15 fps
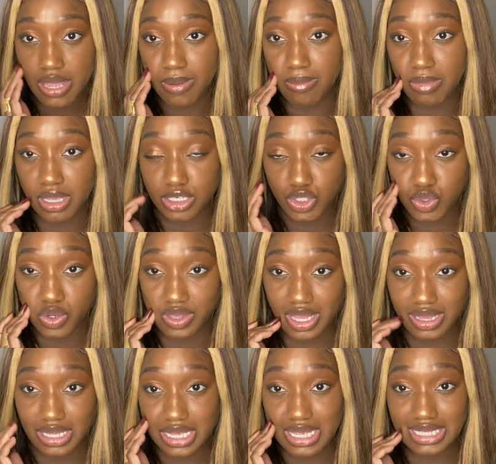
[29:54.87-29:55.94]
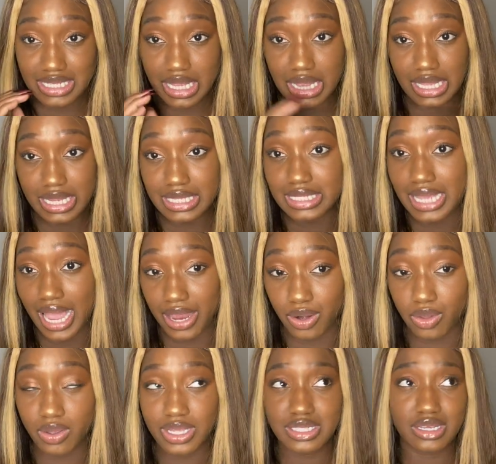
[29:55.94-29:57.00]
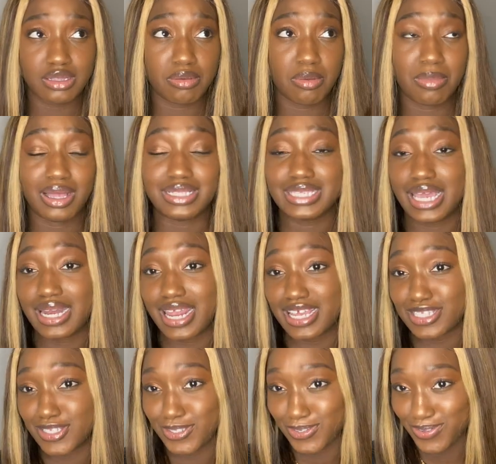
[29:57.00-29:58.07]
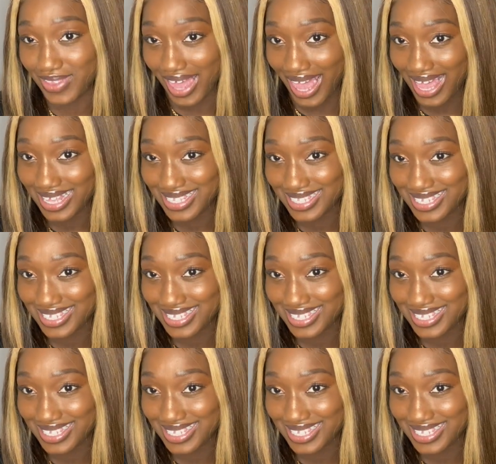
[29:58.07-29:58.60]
Make sure that it's a clean title. It took them about 10 days to do that.